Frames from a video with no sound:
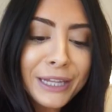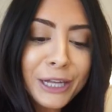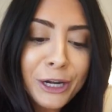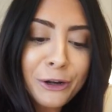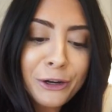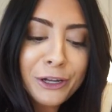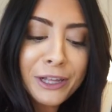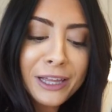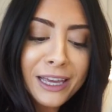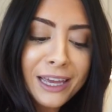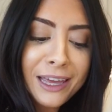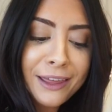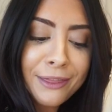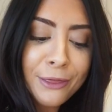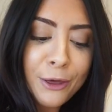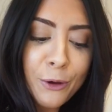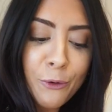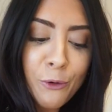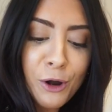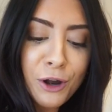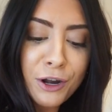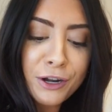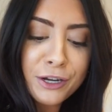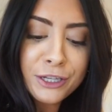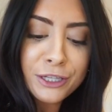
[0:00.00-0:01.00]
Literally the
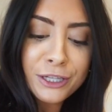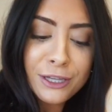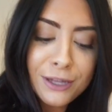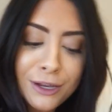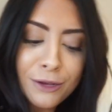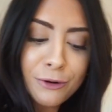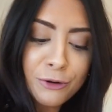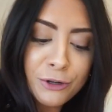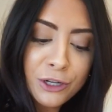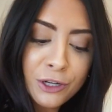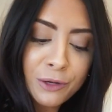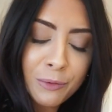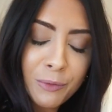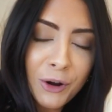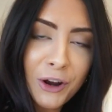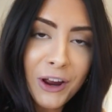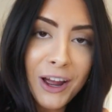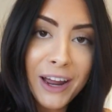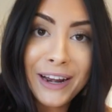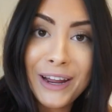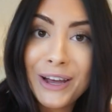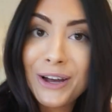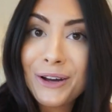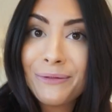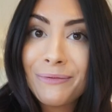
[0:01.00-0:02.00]
worst YouTuber
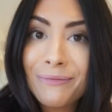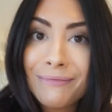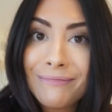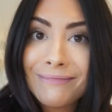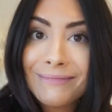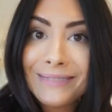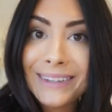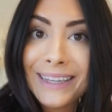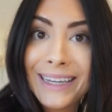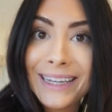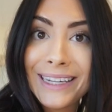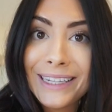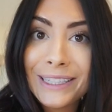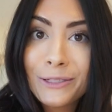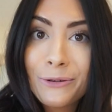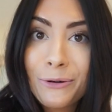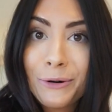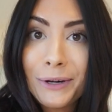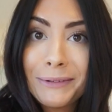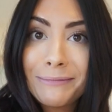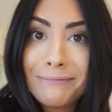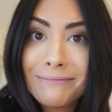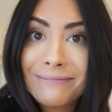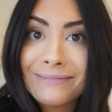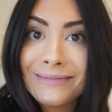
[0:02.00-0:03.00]
I know. It's
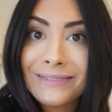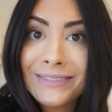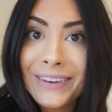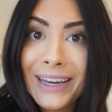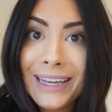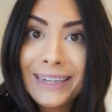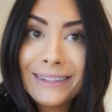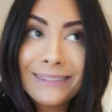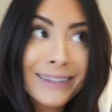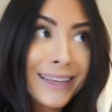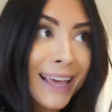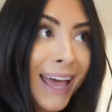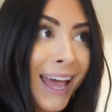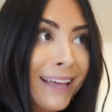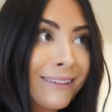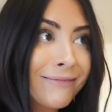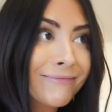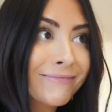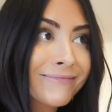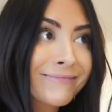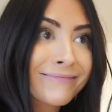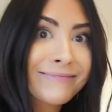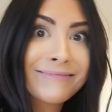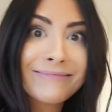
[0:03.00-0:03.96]
cool, fun, okay.